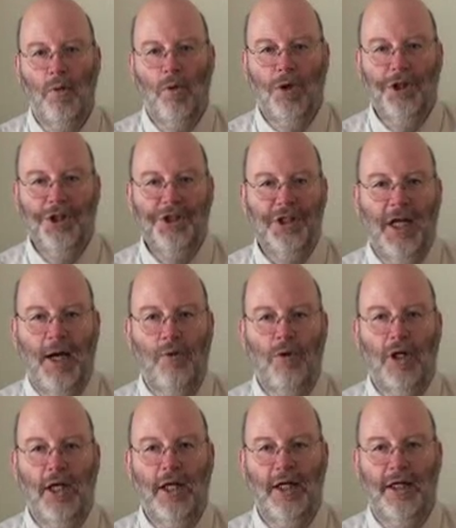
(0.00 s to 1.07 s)
What is now
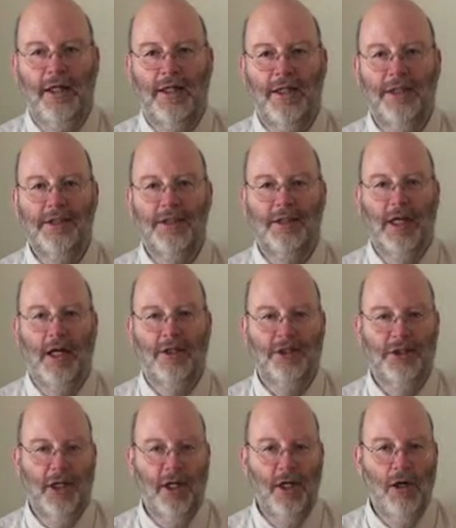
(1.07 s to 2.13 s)
clear is that our
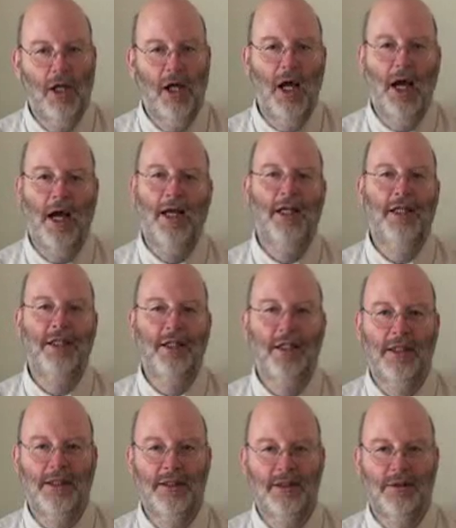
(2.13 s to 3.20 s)
secular
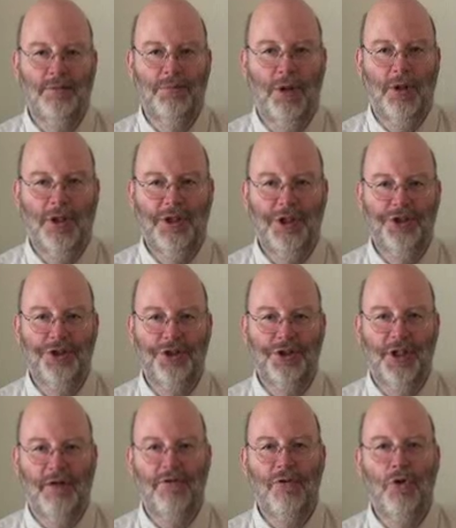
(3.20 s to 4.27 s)
idealists and
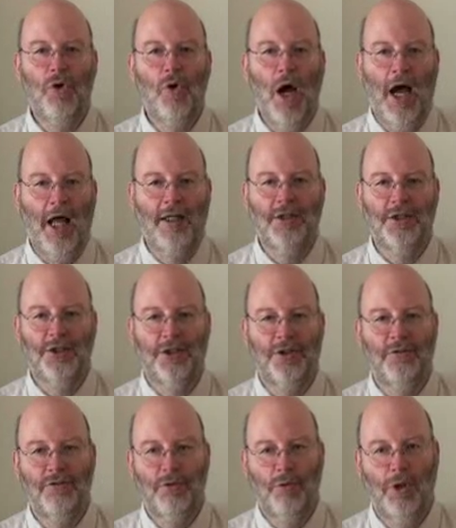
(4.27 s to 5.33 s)
politicians have no answer
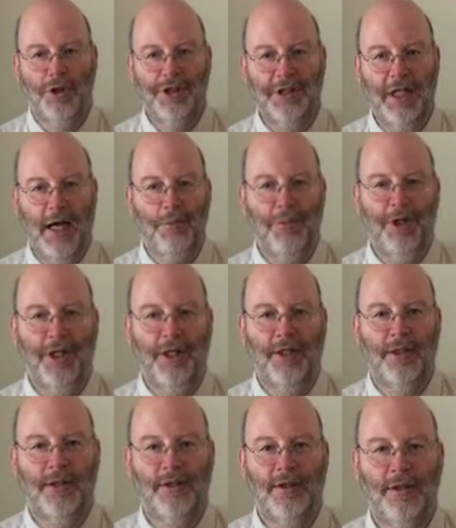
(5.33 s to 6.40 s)
for what is happening.
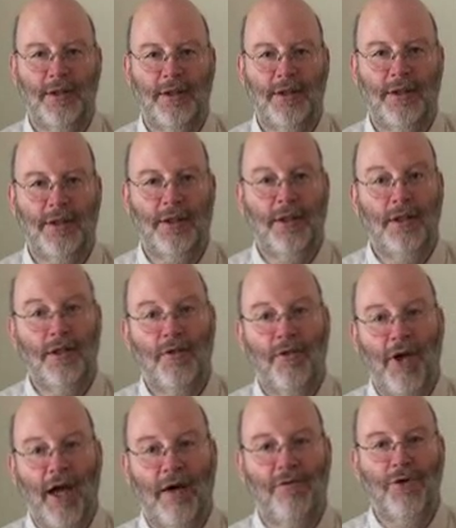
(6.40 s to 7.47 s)

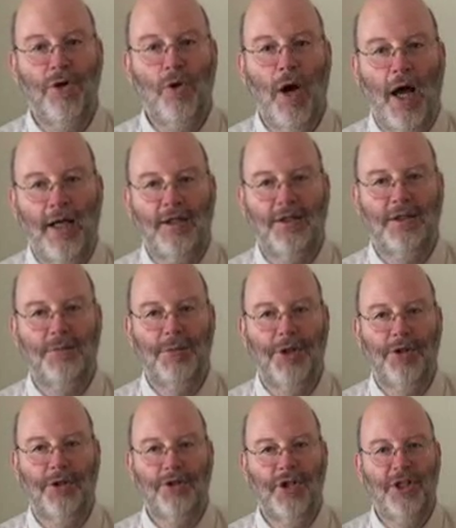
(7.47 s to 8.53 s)
They have no answer
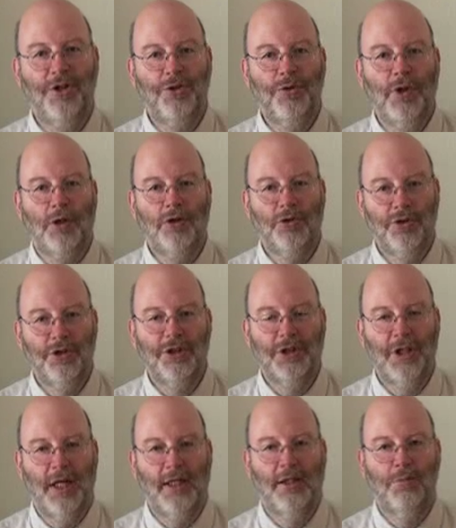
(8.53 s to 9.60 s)
because they do not
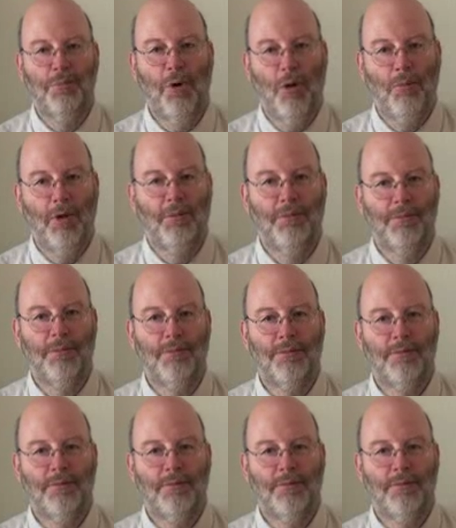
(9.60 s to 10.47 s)
understand the problem.